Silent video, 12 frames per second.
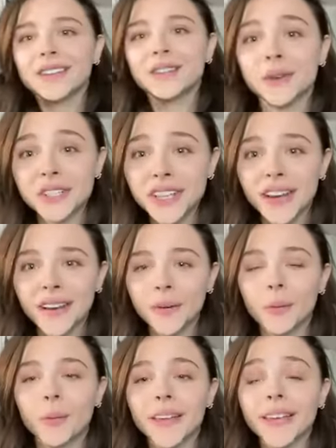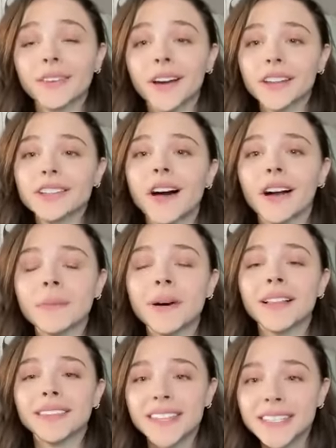Georgia, we have got to talk
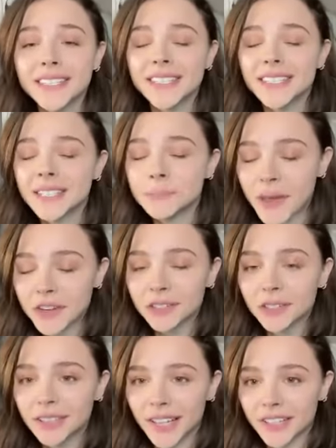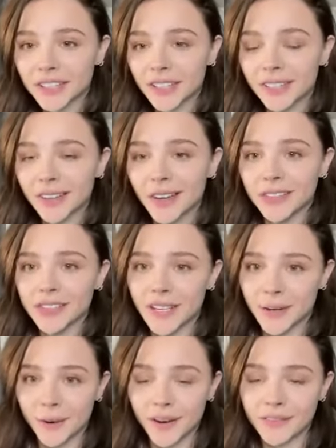about this special election on
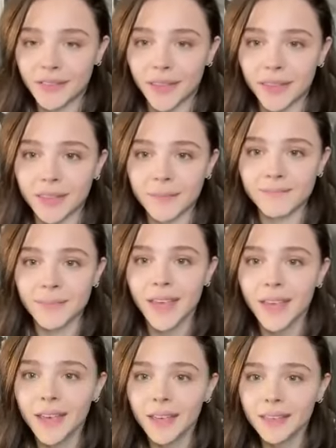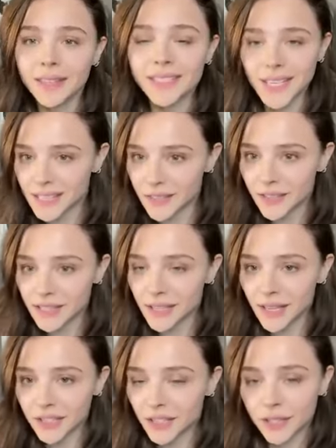January 5th. The stakes of this
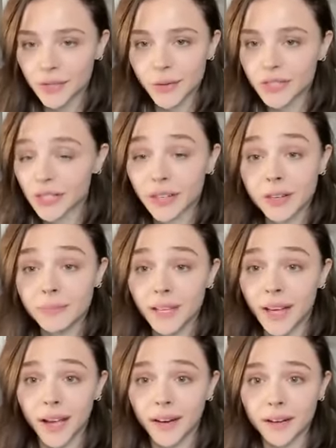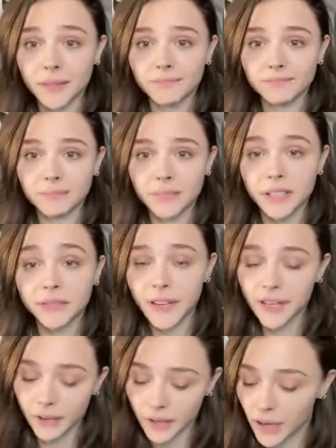election in Georgia couldn't be higher. The
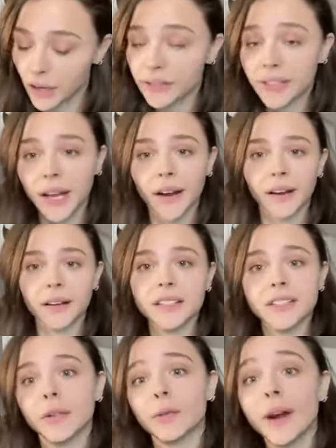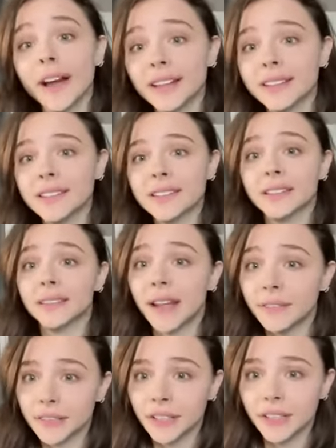fate of our healthcare, civil rights,
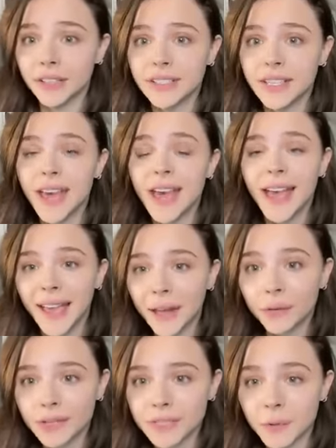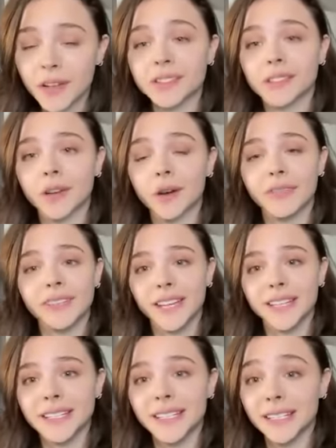livelihoods, and response to
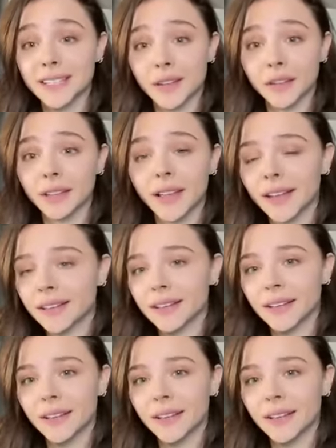COVID-19 is on the line.